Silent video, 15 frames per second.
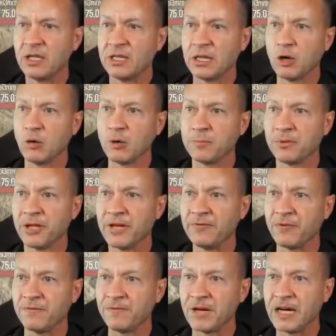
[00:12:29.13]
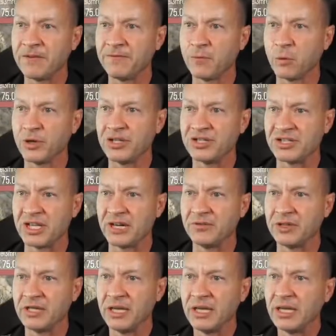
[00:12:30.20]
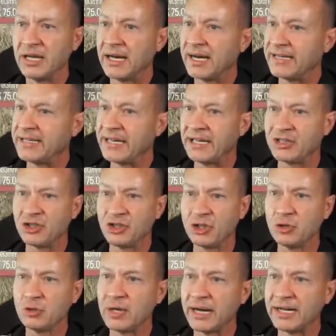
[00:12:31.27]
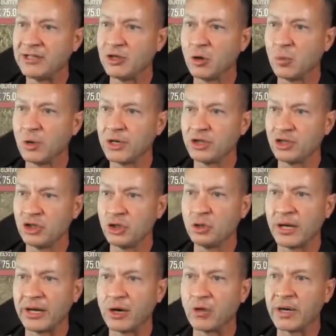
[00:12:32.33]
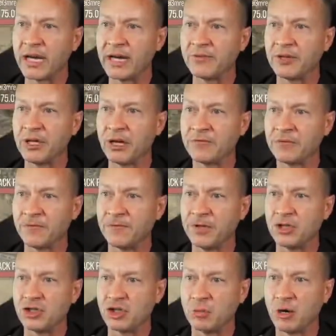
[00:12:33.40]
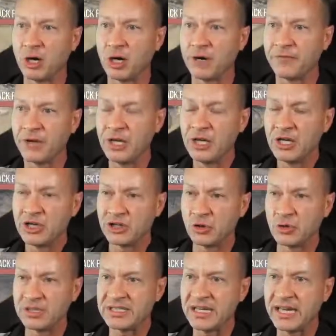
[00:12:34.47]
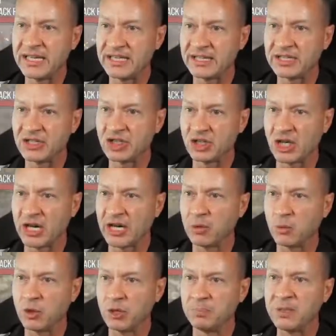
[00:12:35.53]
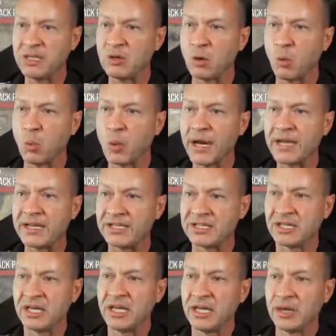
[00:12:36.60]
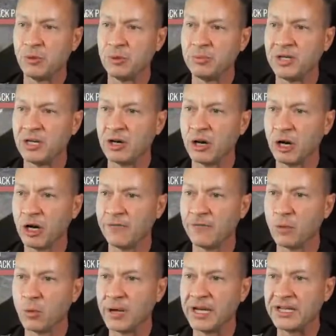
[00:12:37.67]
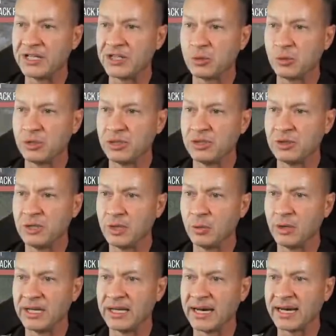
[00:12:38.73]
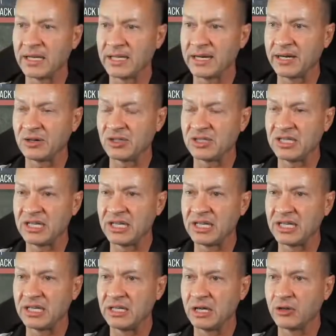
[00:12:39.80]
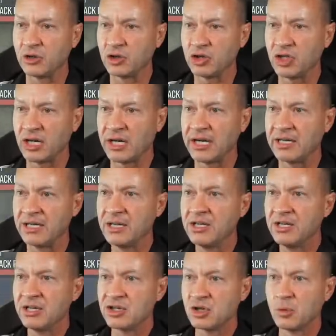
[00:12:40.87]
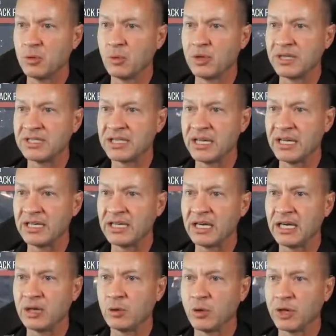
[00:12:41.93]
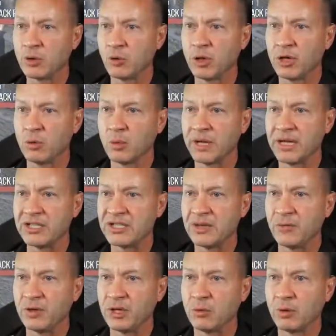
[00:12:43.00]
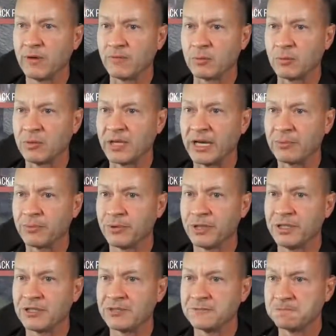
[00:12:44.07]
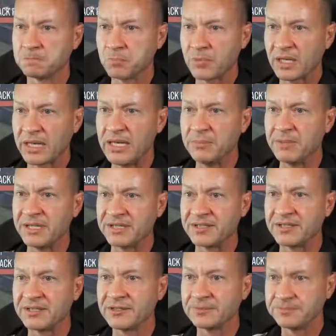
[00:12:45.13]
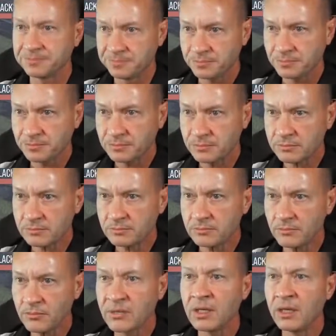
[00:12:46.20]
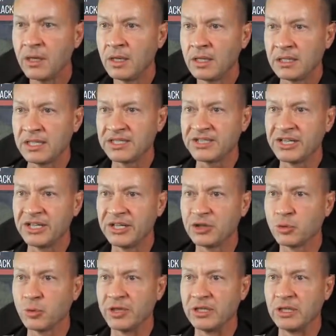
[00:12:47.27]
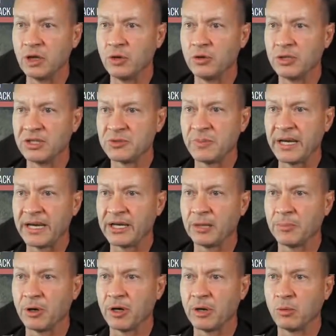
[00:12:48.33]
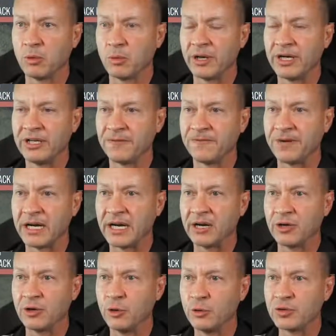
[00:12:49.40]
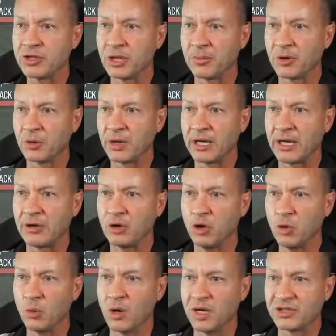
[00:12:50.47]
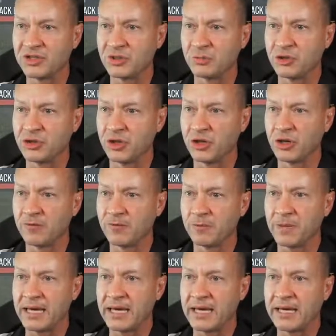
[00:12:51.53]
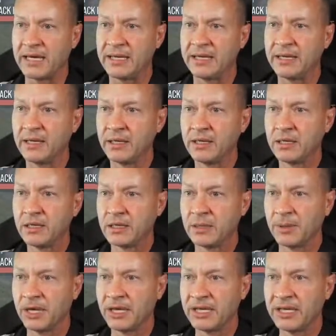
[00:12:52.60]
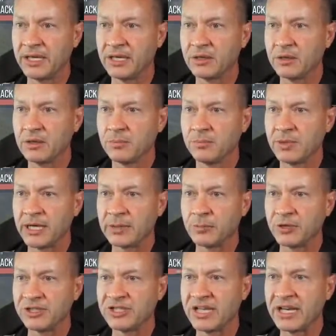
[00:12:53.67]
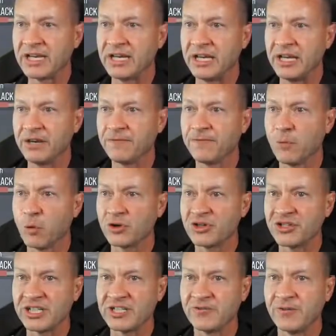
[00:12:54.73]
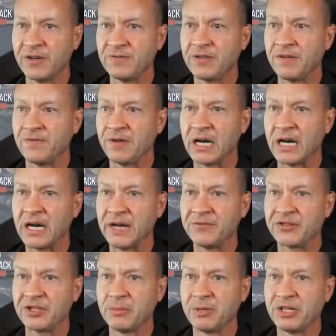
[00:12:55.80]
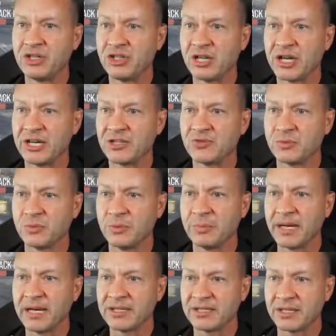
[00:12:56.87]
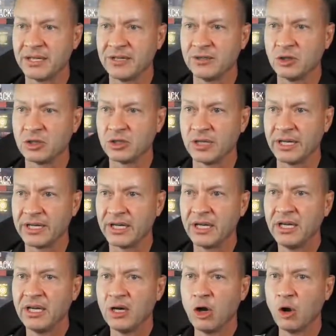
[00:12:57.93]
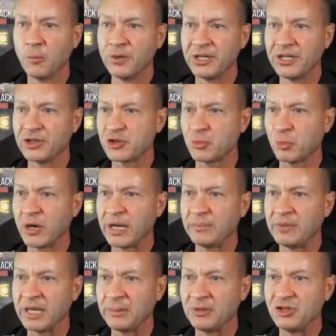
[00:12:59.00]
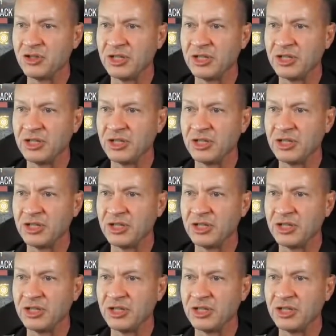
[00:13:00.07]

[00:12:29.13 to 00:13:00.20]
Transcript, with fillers: Lower plate for 547. I can't shoot. I don't want to shoot. I don't have enough to finish him off. So to take this shot would be a waste. It would be an awful waste. It would it would not allow us to get in another shot. So we want to take a quick run away, see if we can get away from the Black Prince. He misses. Let's get in the reload. Let's back it up. All right, we're ready to fire. Who's coming around? Who wants some sugar from daddy? Come on and get it. Black Prince taking a hit. 4 655. Somebody shot us from the backside, it looked like. Hoping to get some ram damage in